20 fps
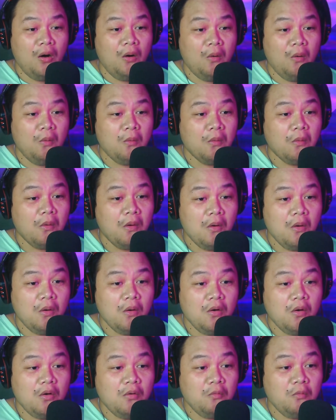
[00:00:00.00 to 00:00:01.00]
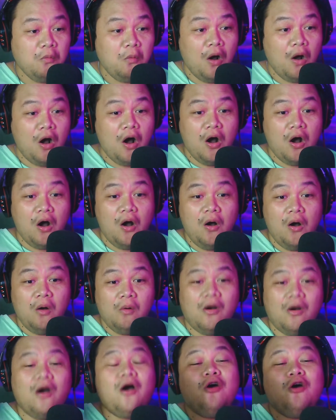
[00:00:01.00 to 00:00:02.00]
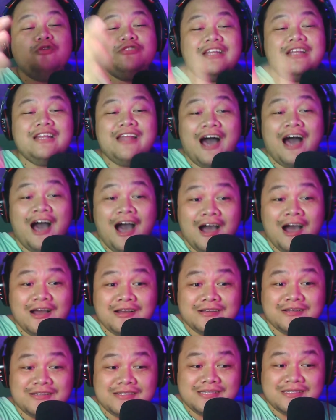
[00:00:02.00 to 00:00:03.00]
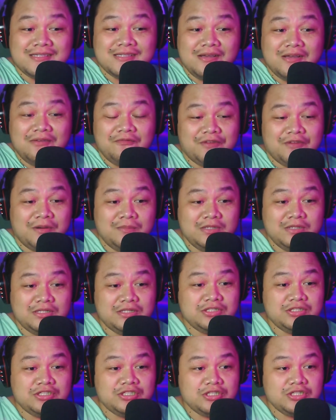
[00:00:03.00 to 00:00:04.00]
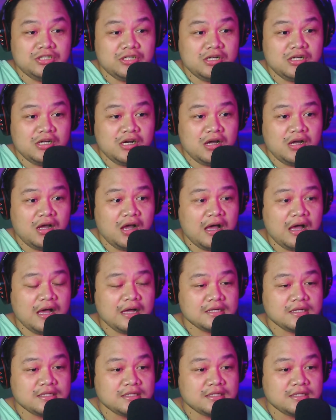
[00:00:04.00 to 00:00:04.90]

Whoa! All the logs from the truck!